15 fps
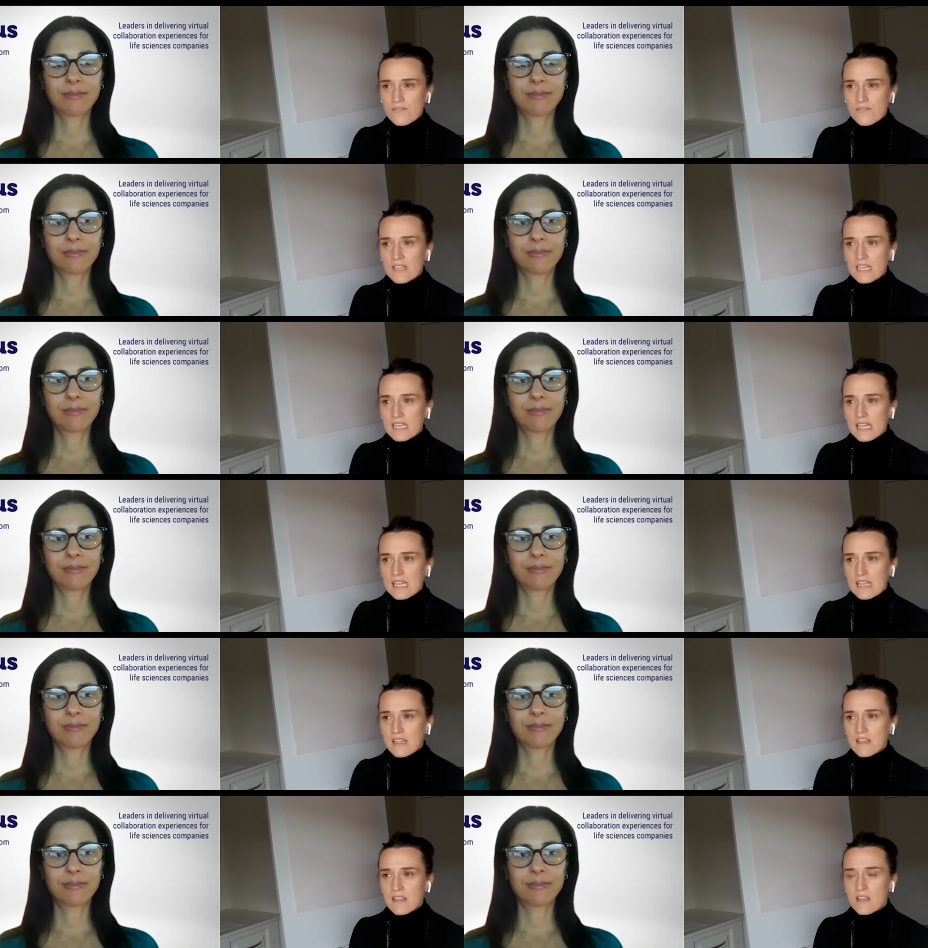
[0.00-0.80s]
Speaker 1: Are you
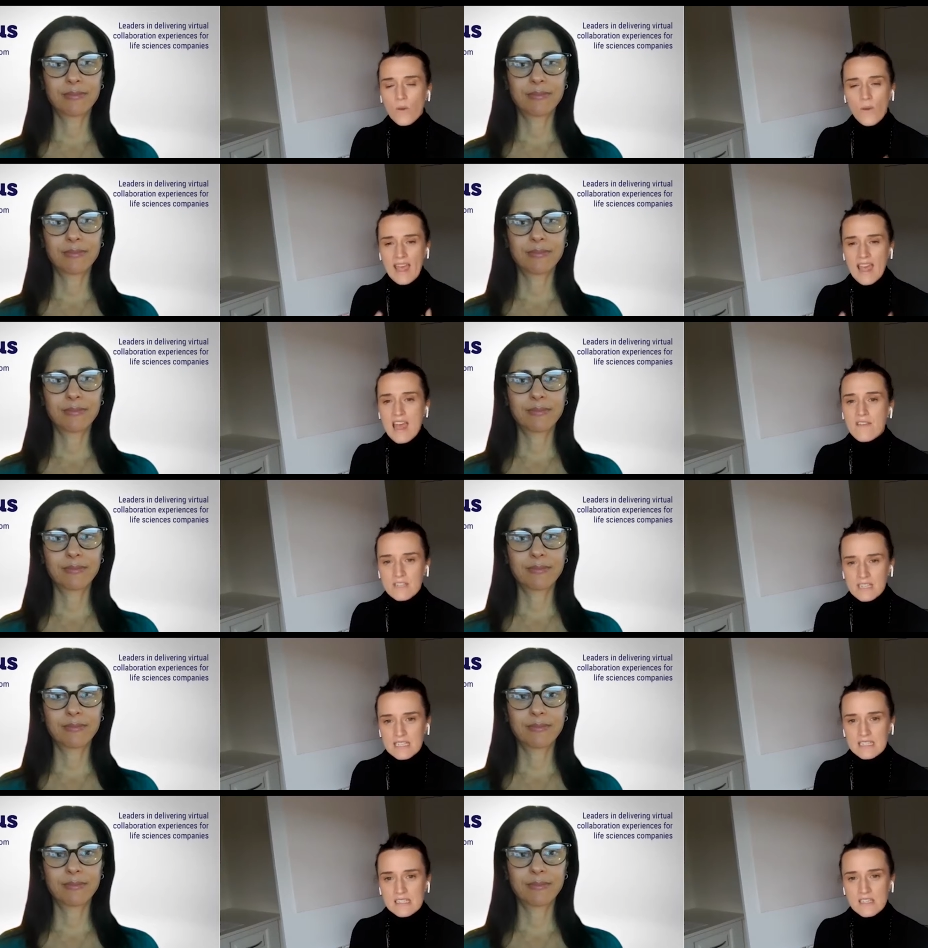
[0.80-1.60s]
feeling, you know, a
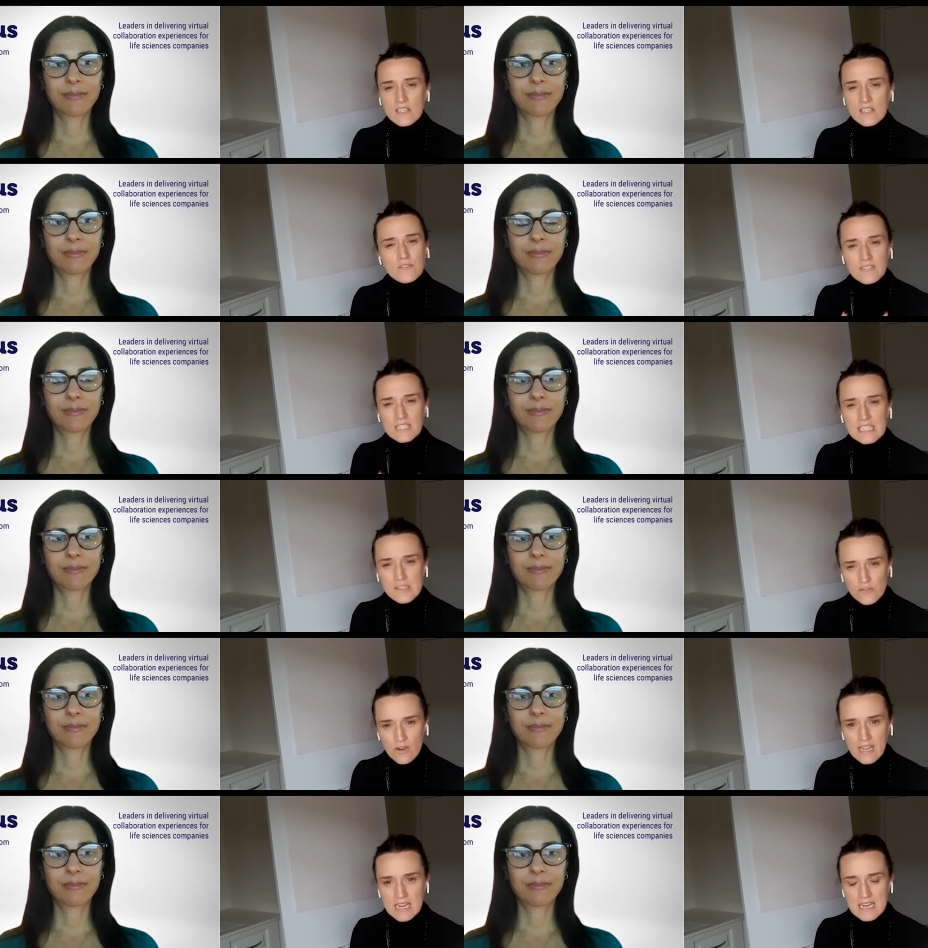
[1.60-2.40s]
heaviness? Are you feeling
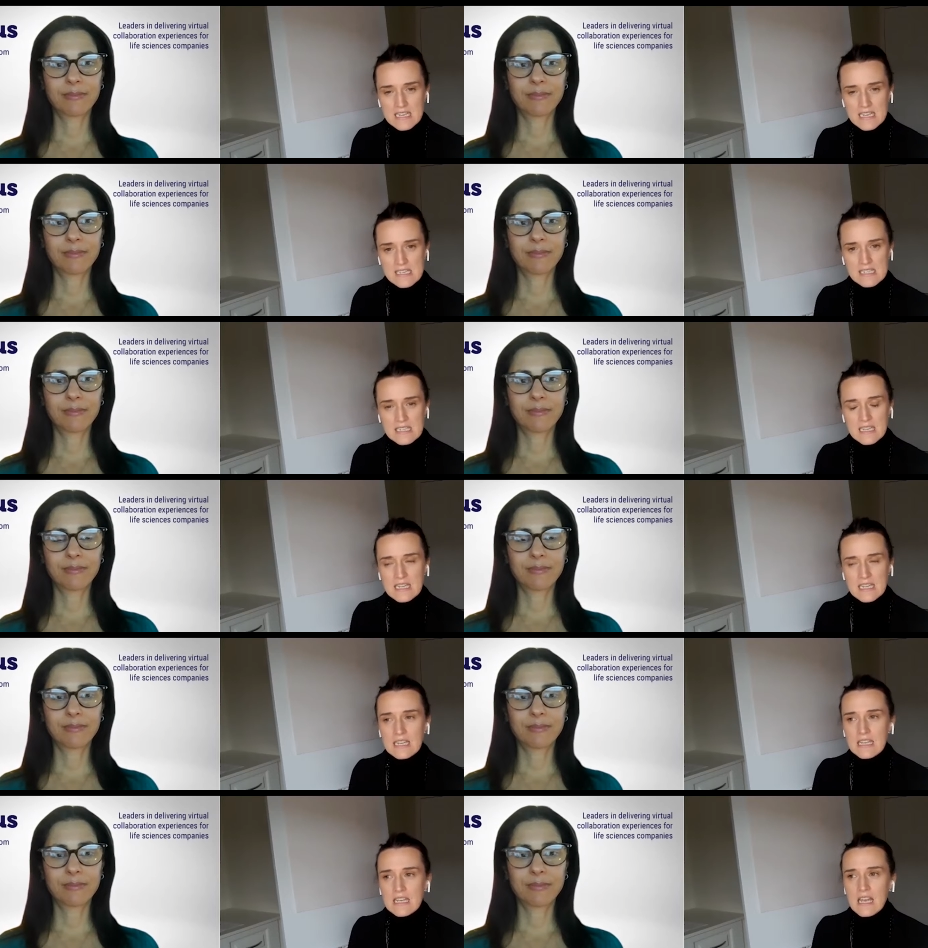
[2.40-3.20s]
drained?
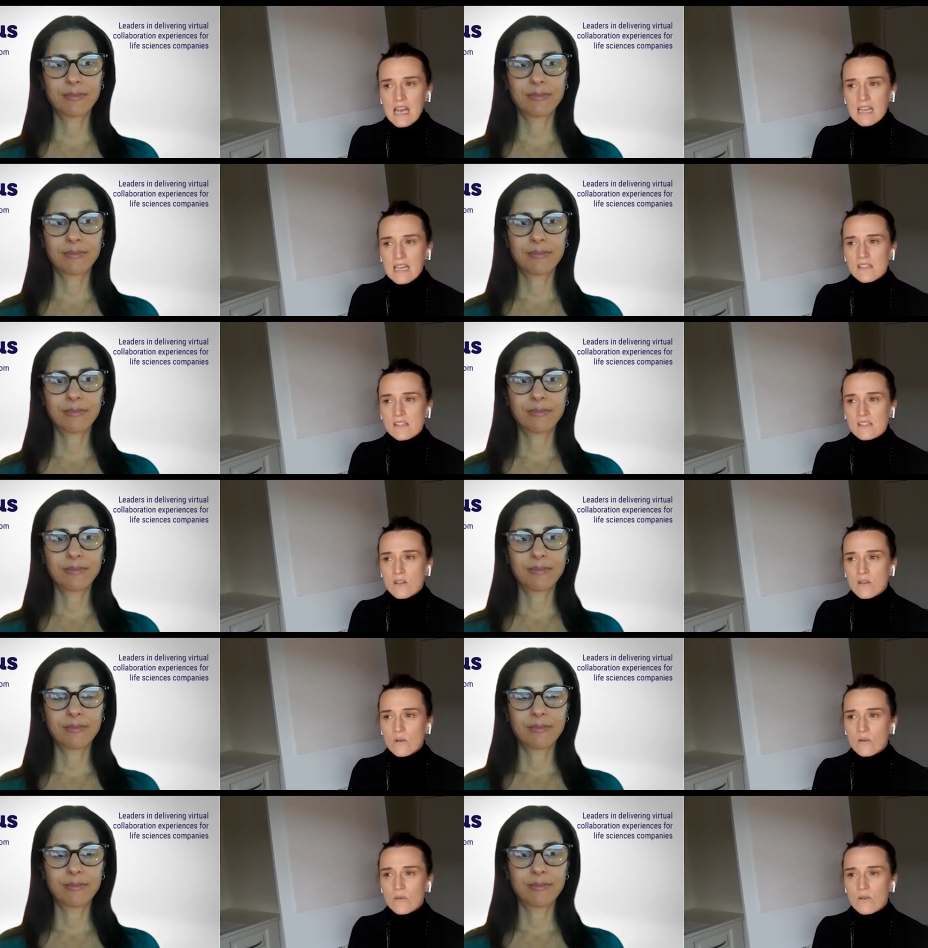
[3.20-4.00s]
And
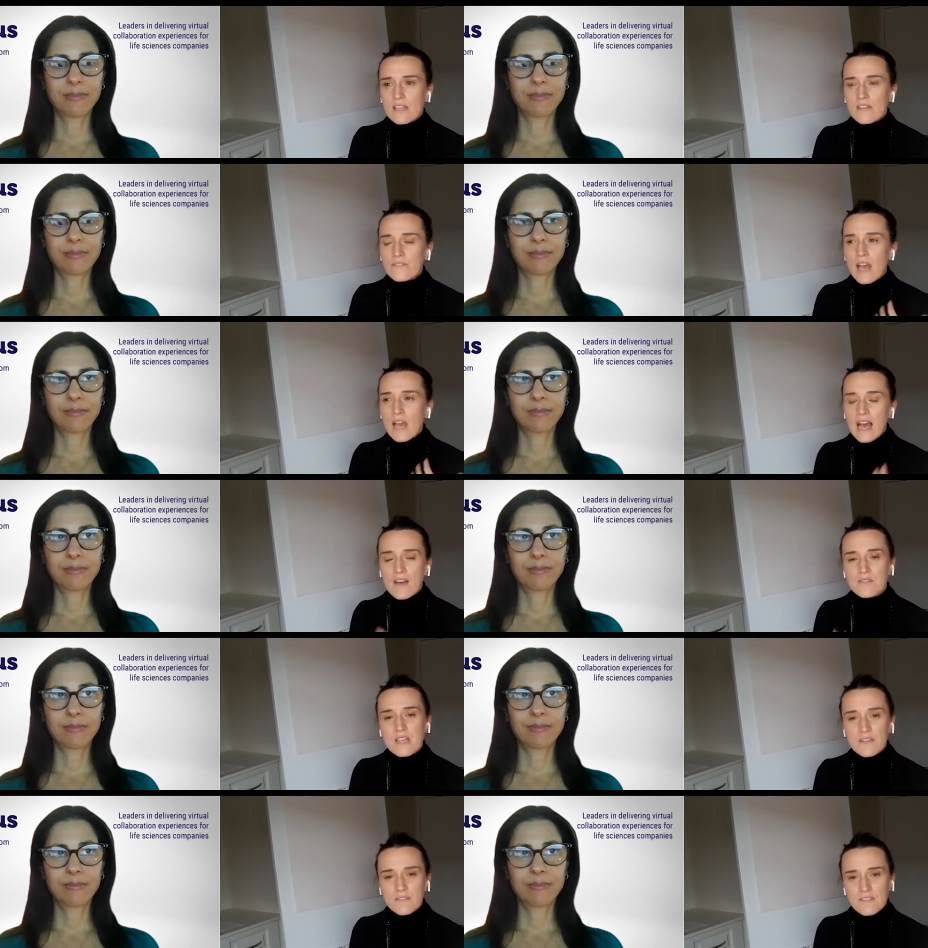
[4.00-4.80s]
so if you
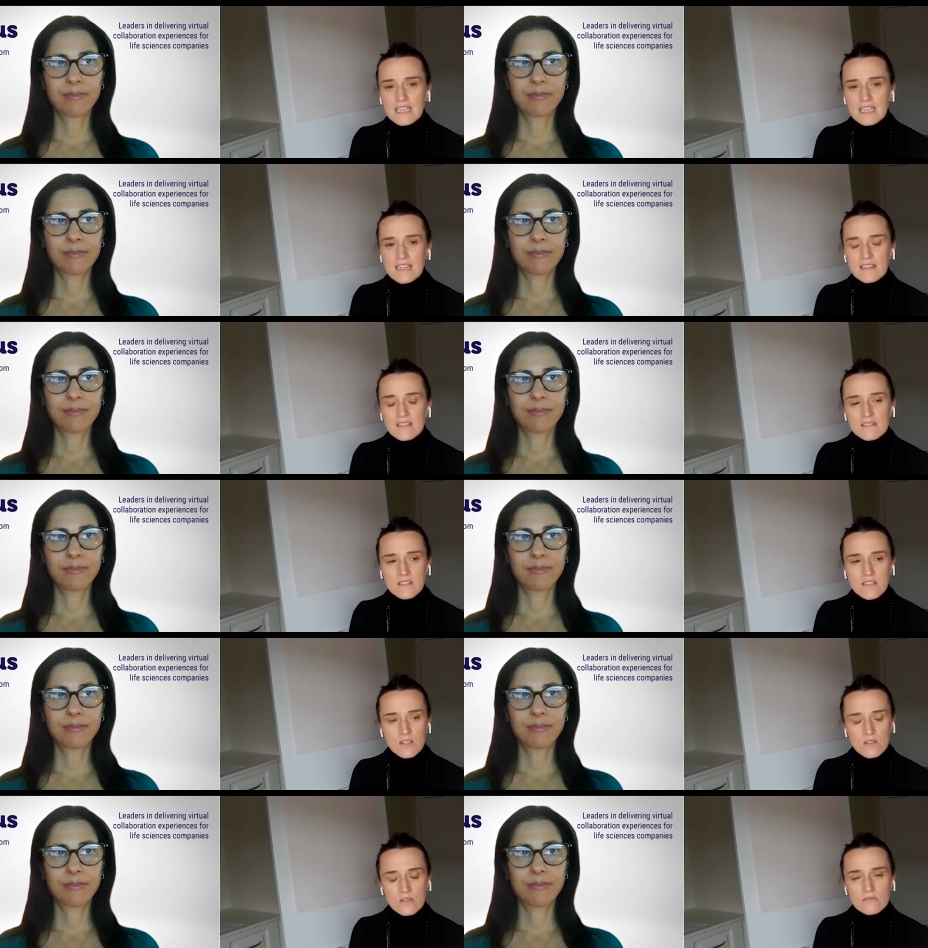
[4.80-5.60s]
have that feeling,
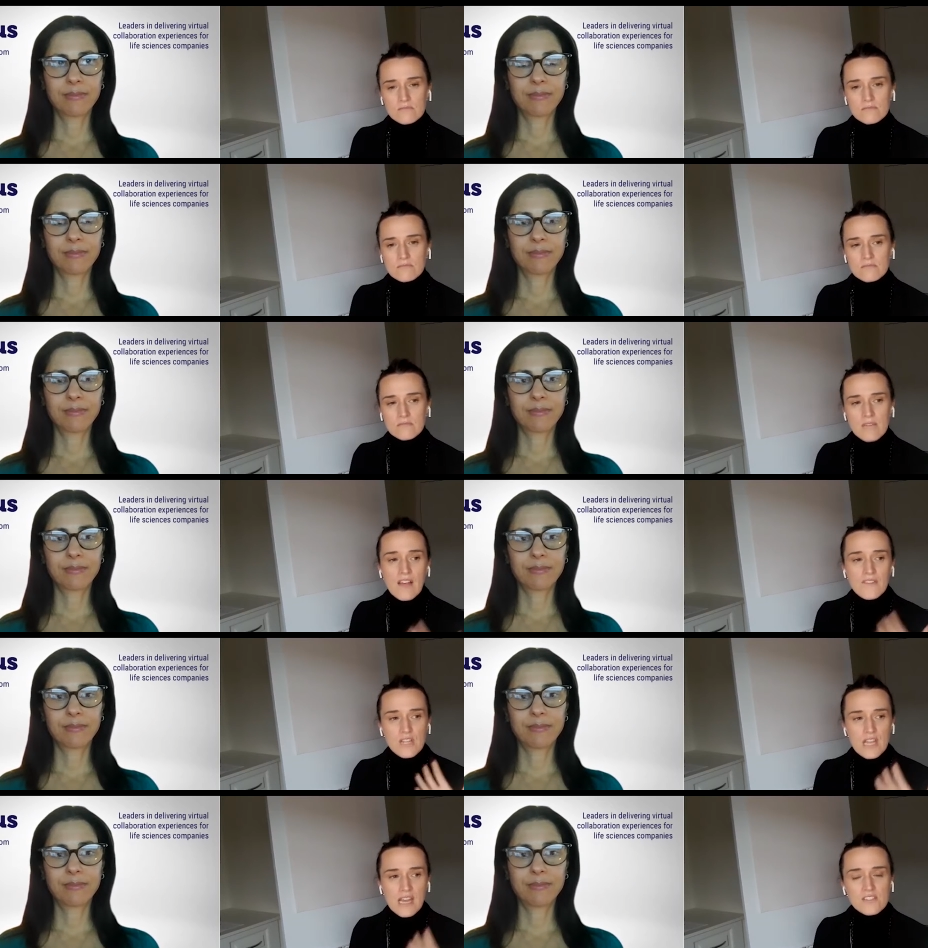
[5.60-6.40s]
you know,
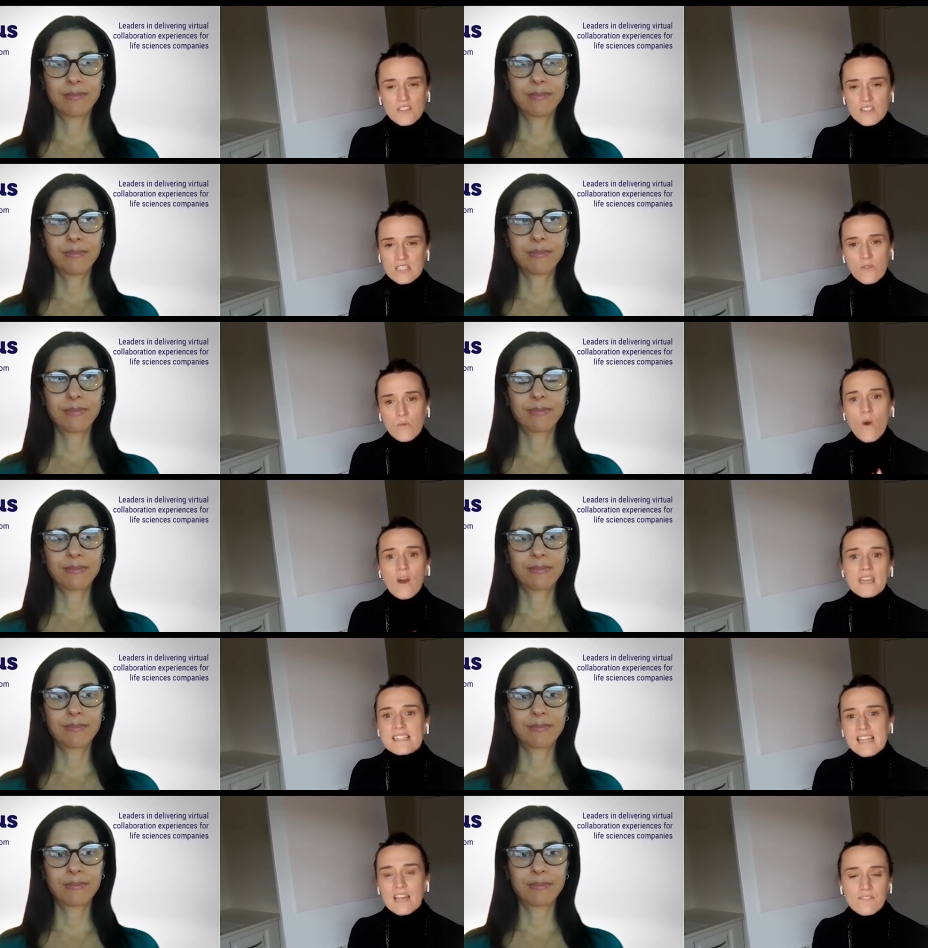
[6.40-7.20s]
after you ask yourself, what
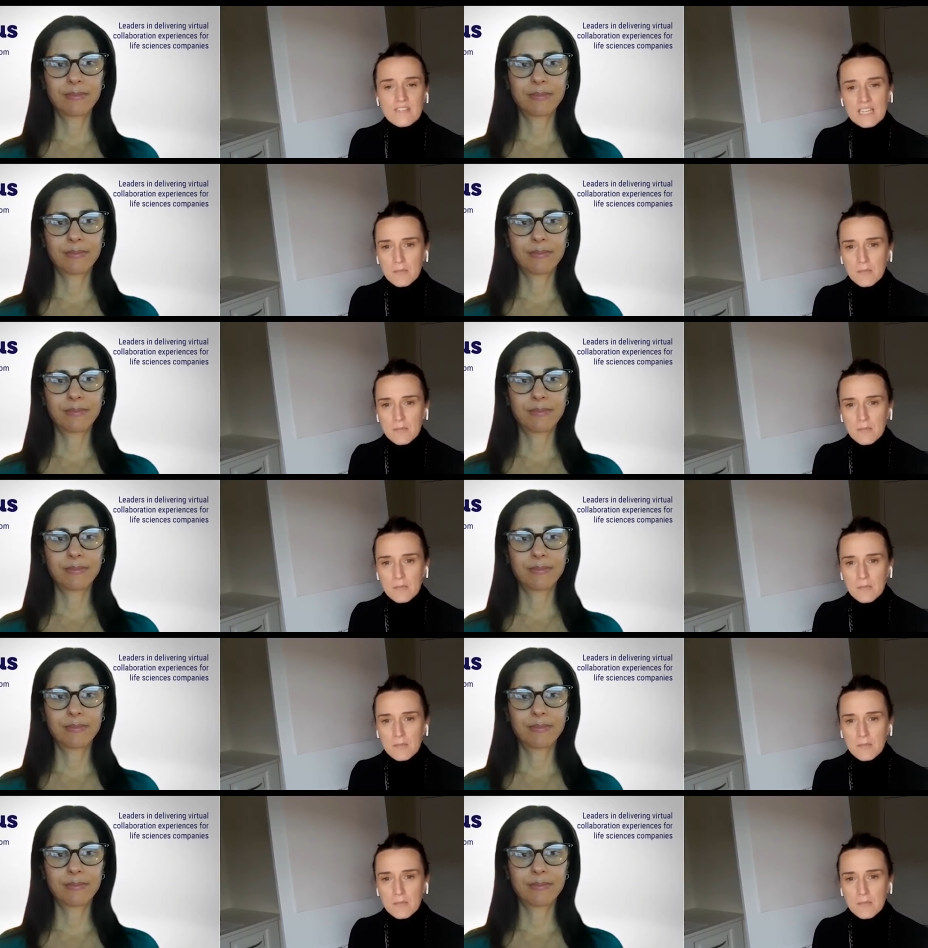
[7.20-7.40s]
is that